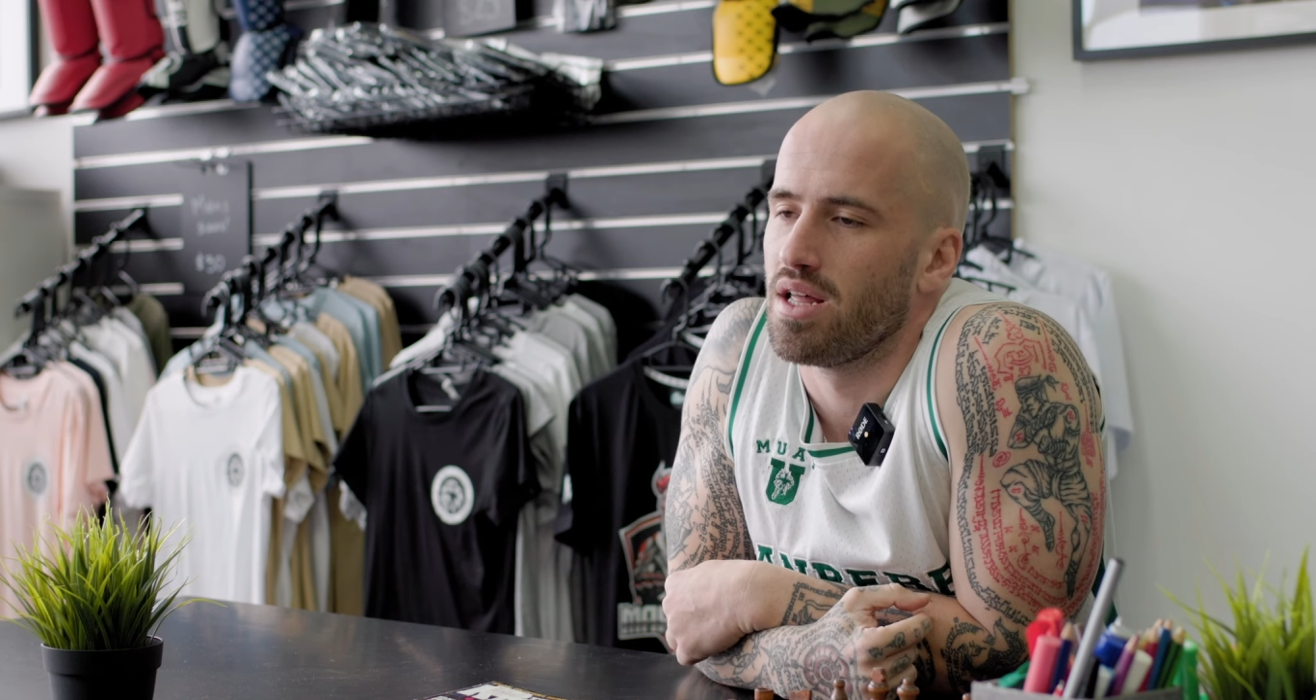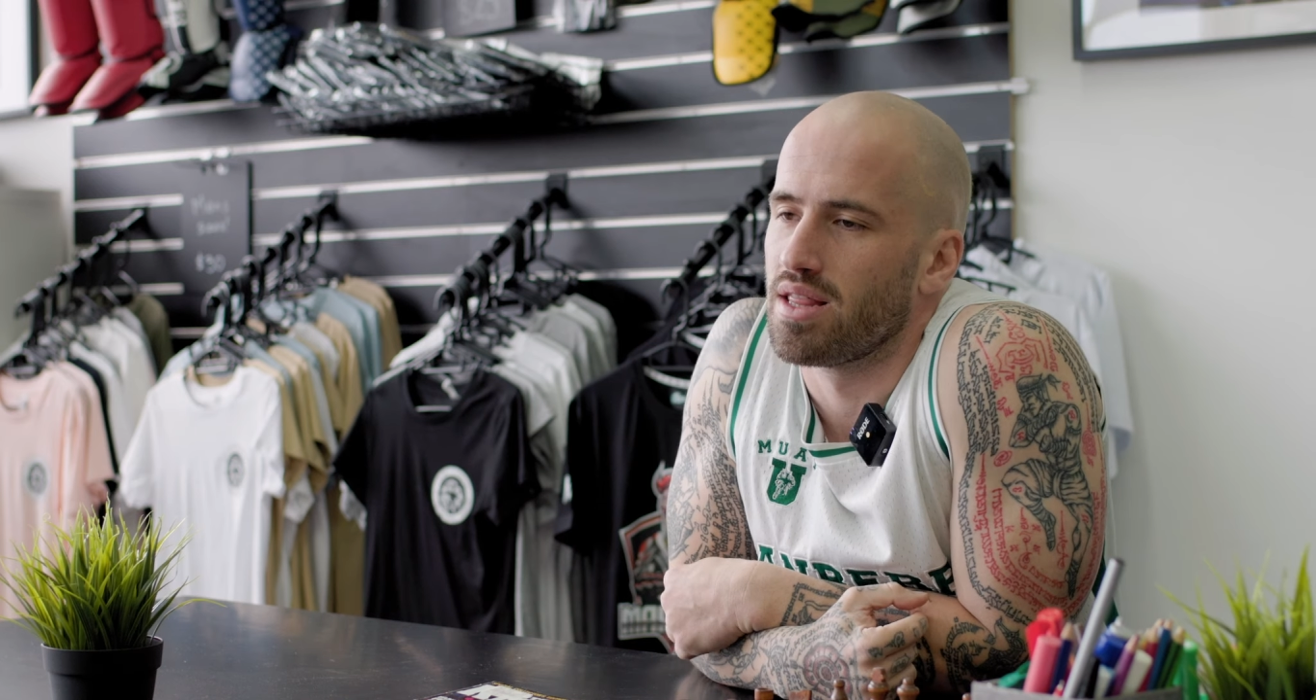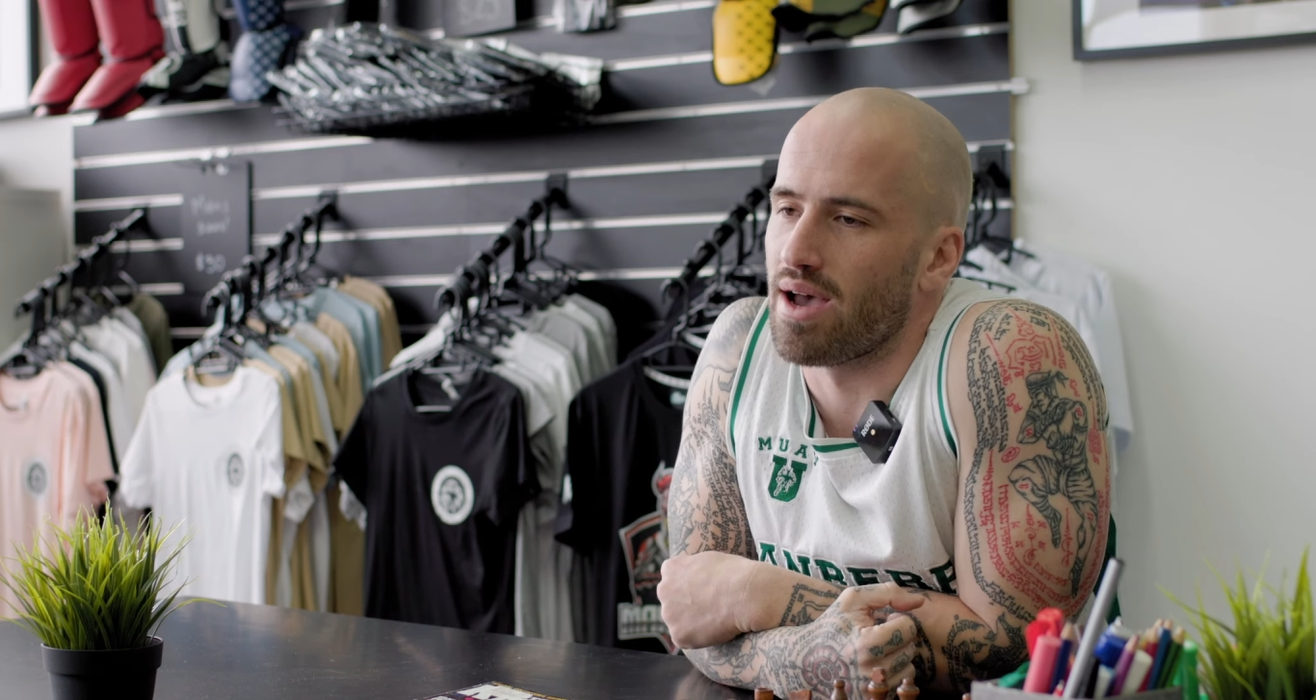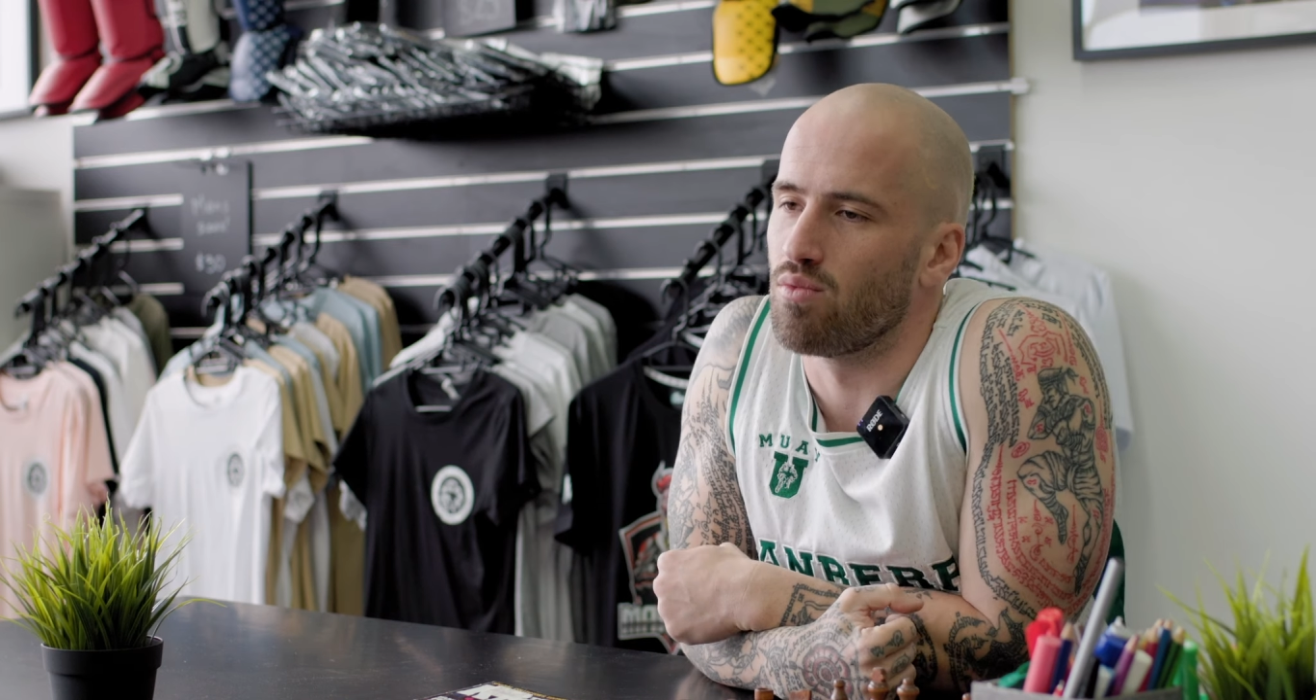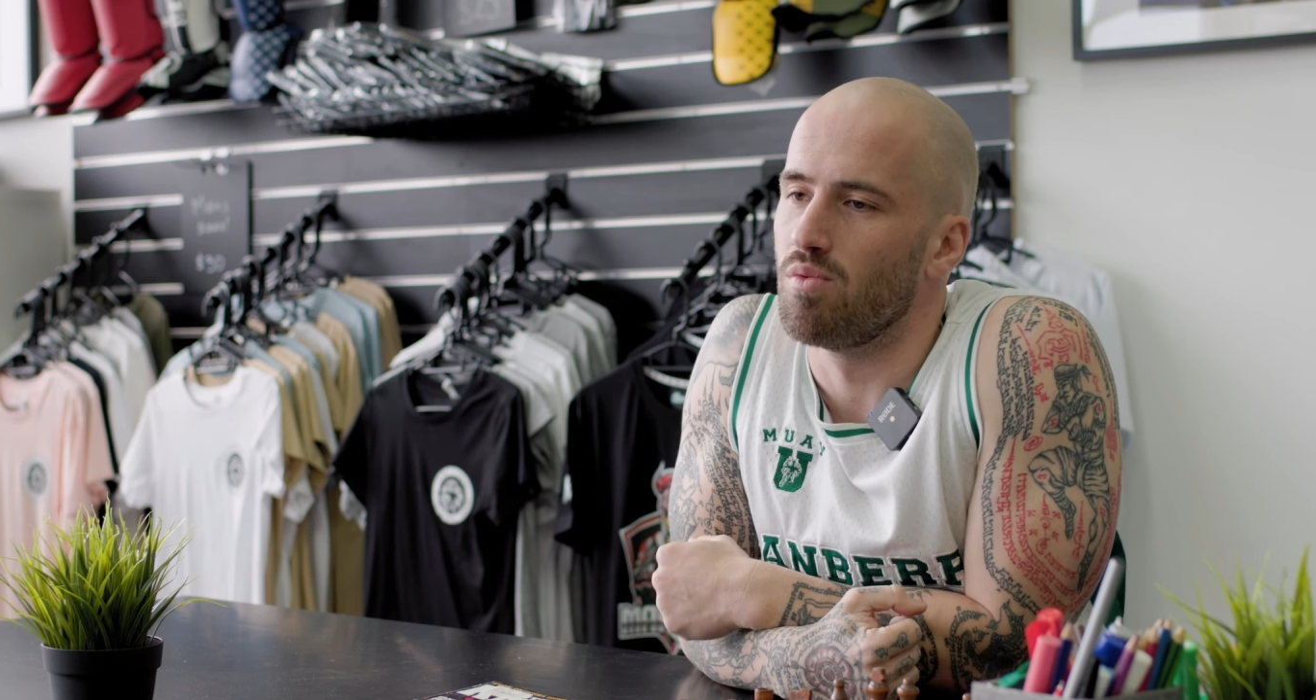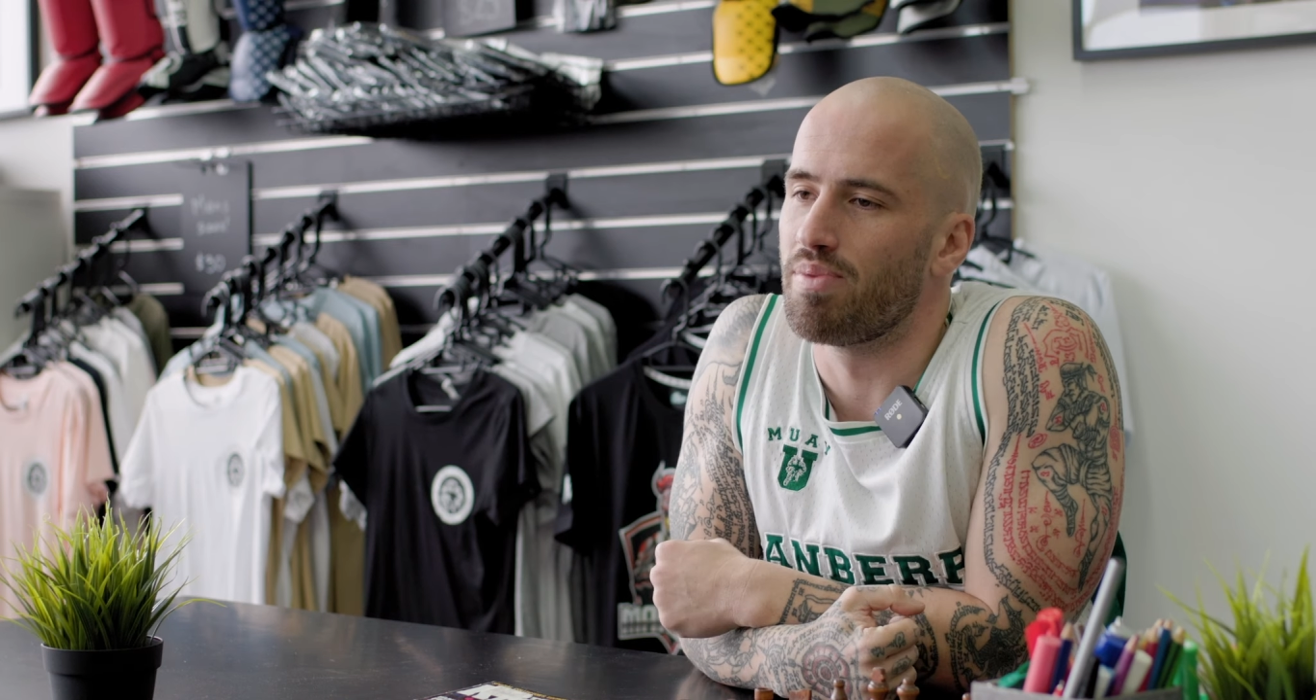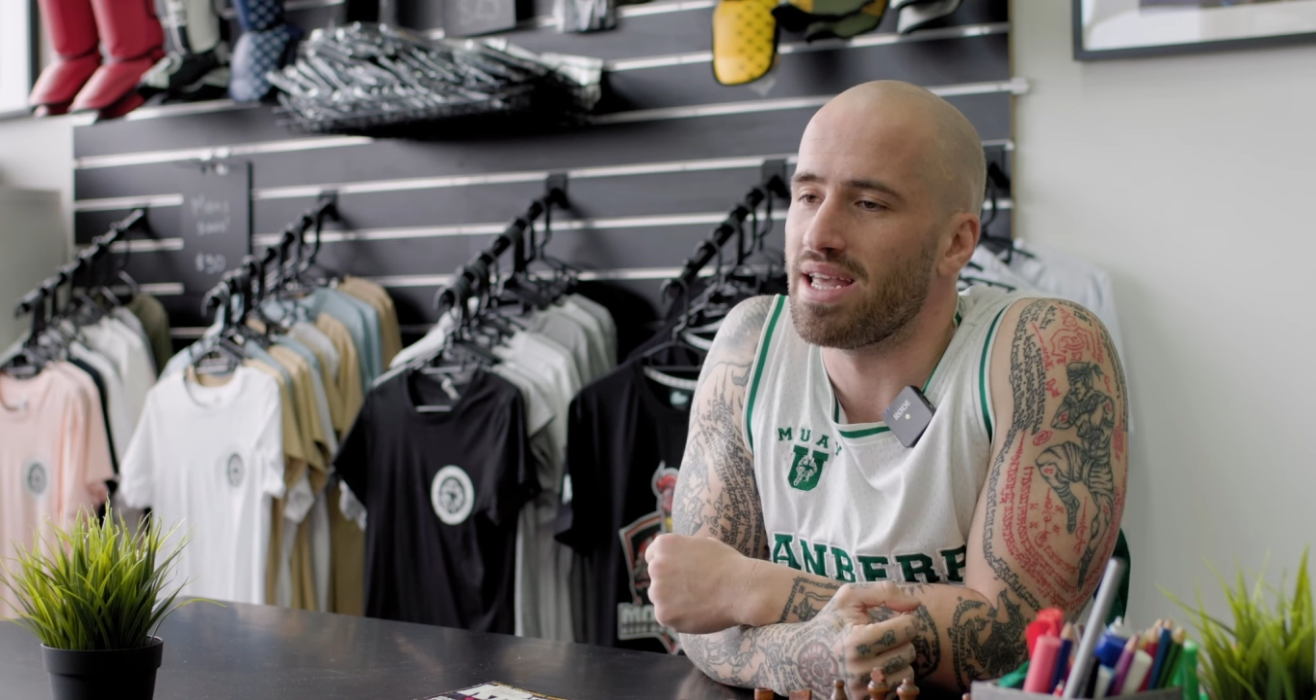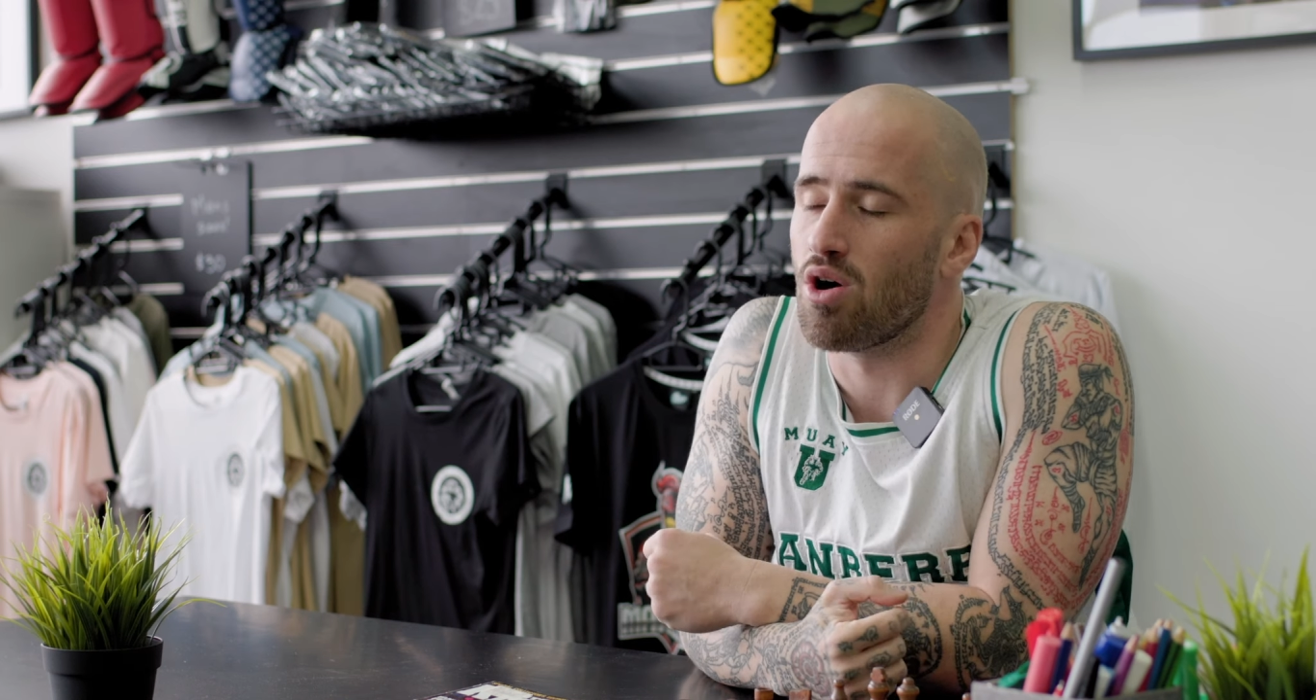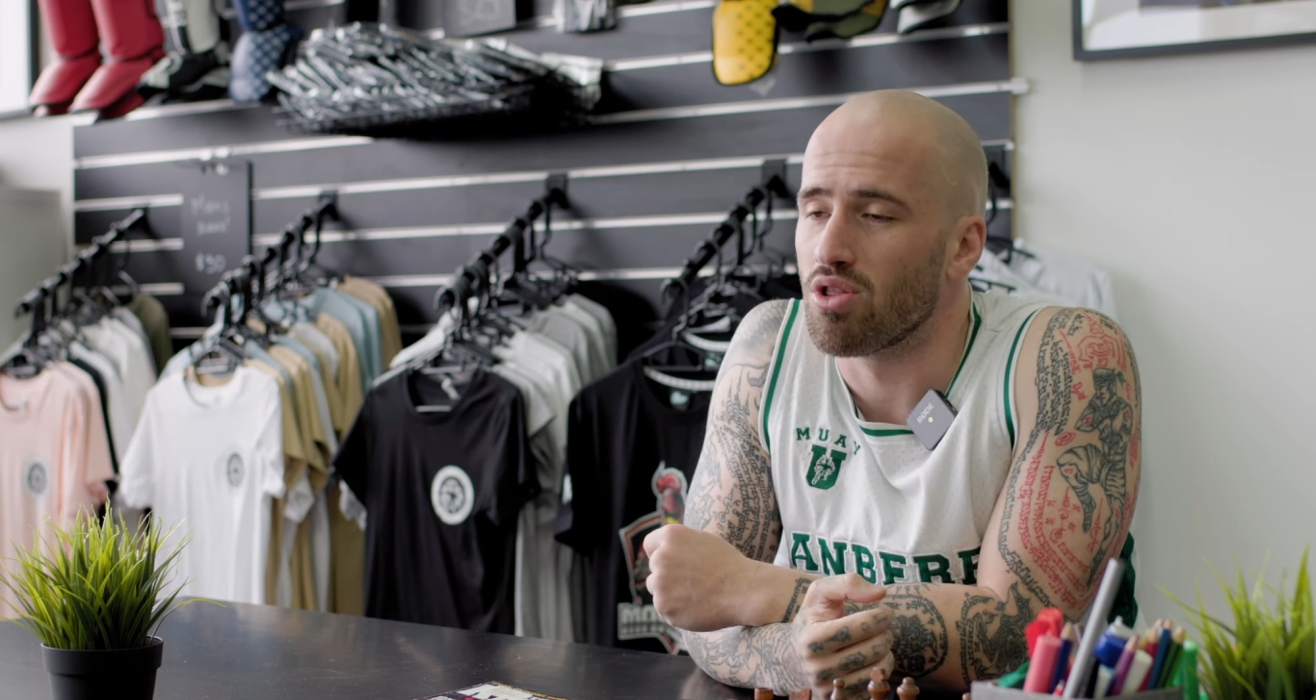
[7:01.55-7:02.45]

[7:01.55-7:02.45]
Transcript: That will be